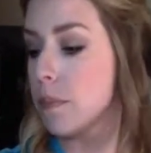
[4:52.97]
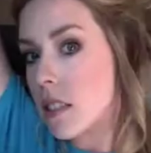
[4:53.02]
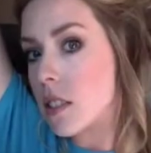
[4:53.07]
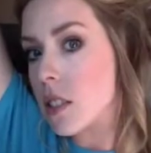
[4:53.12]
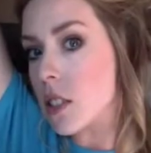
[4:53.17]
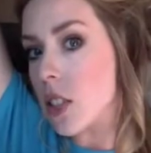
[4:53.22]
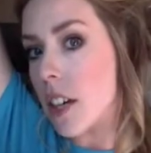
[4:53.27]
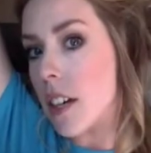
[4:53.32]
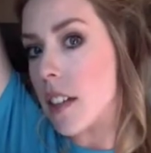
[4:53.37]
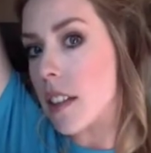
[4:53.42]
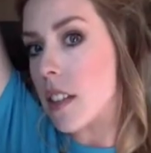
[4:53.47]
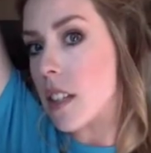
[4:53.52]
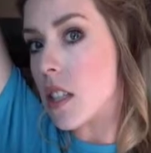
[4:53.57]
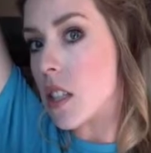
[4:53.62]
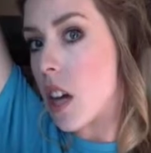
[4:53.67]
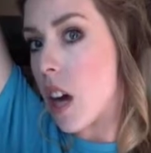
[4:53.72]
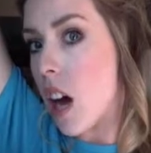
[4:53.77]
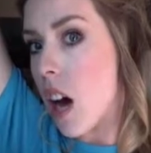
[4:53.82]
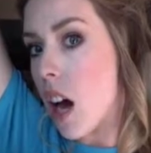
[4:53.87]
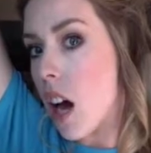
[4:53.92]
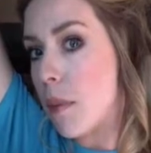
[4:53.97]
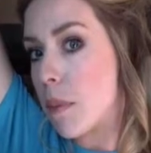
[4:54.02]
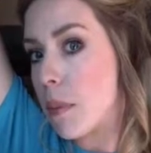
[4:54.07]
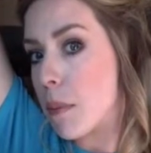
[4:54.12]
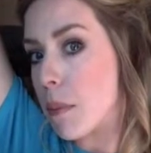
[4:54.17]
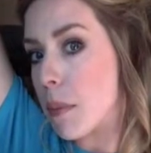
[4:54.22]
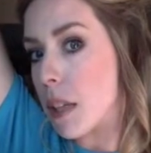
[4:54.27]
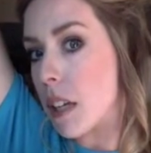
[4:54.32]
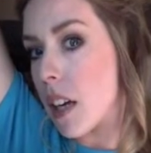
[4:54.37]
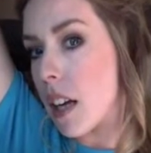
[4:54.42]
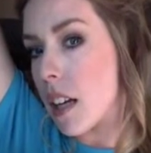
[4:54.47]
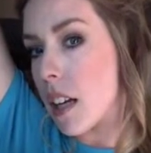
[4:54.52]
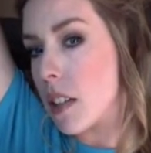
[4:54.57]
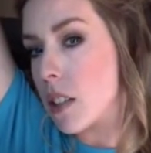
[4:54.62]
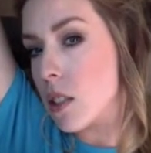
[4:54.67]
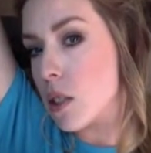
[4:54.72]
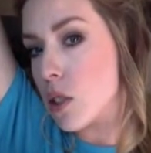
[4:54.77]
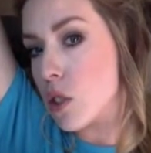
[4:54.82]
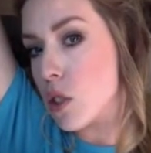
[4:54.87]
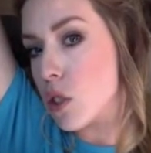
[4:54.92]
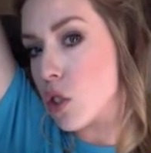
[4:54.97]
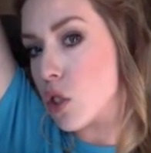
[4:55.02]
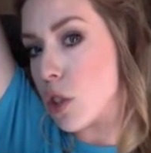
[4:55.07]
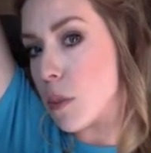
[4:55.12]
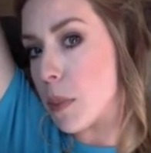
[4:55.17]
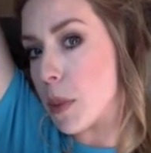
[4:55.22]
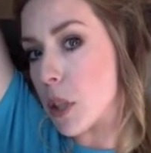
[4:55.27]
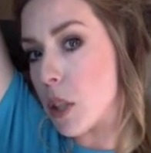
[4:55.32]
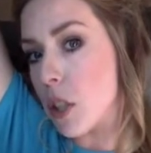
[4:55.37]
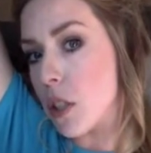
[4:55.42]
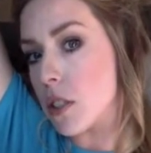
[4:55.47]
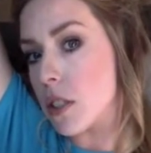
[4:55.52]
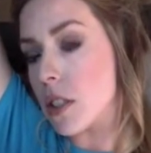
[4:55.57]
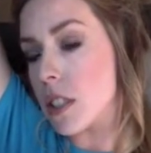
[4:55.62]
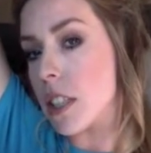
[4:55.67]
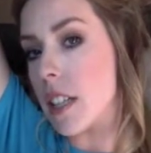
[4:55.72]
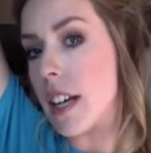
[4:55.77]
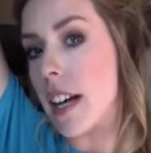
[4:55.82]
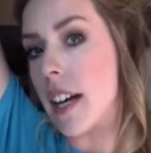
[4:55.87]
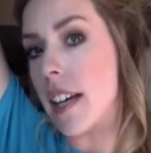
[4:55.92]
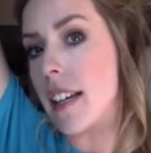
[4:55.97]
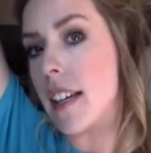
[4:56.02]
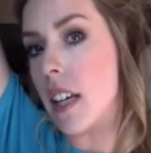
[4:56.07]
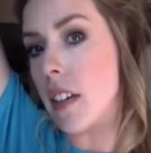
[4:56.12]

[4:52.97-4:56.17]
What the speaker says: Start at the top, but not super close to your head.